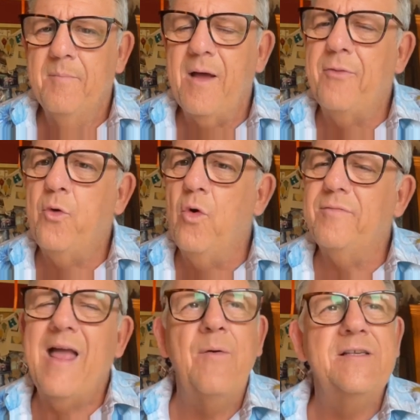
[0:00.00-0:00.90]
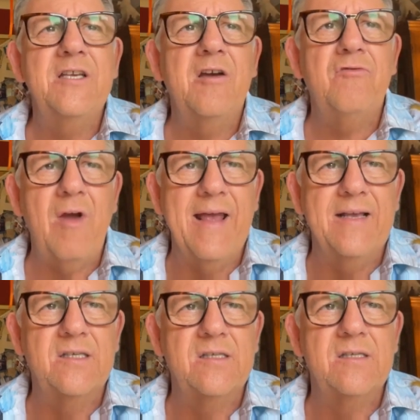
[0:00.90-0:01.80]
But I thought, now isn't
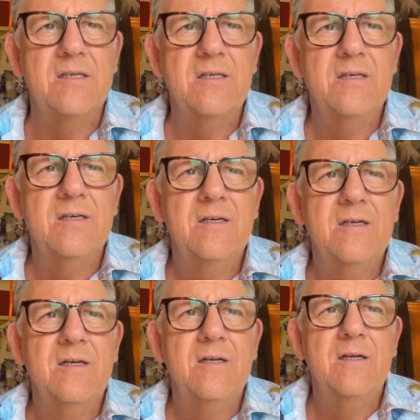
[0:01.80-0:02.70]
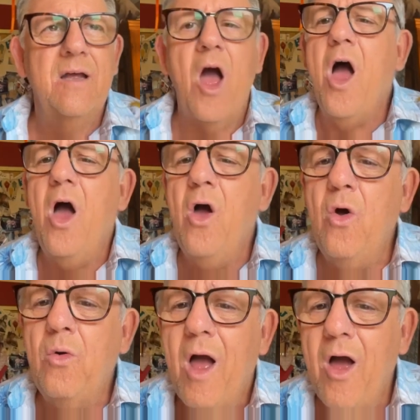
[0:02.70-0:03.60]
Grace?
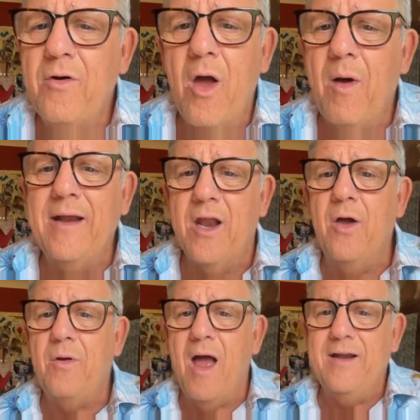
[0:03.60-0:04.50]
Oh, no, I know.